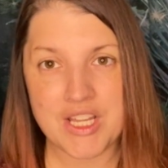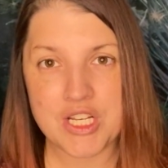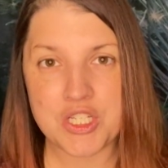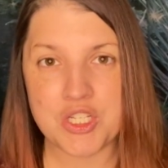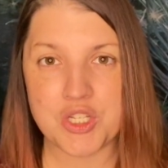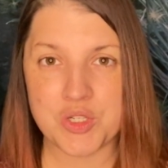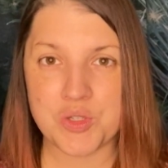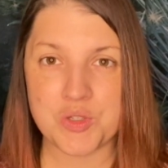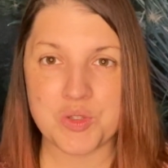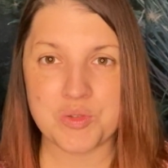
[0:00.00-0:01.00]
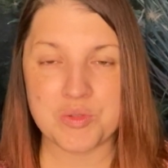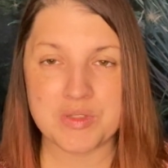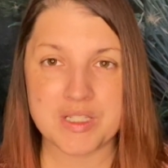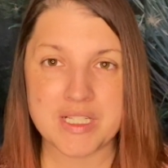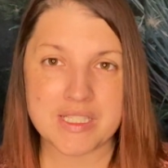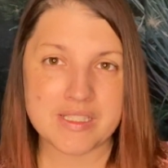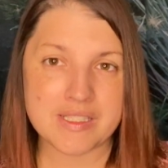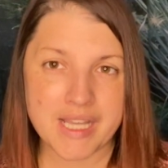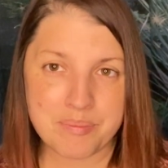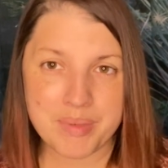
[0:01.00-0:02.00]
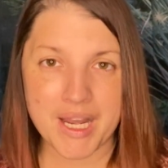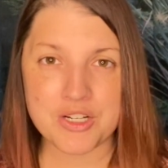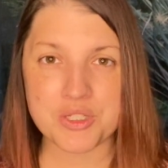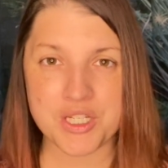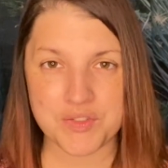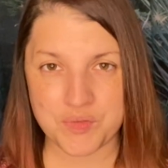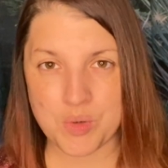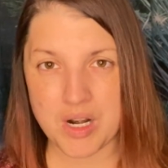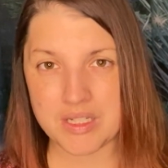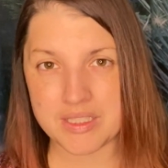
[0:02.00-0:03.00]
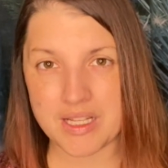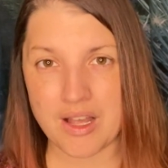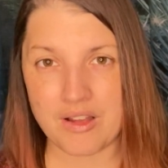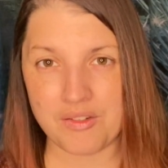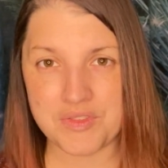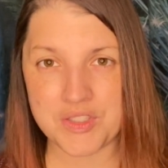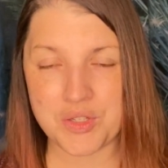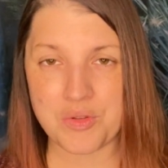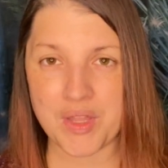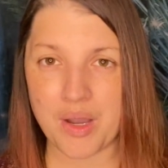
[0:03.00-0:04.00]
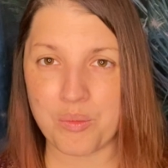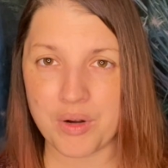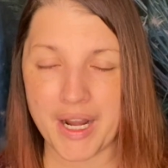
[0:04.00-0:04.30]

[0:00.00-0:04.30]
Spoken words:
to set boundaries for ourselves so that we're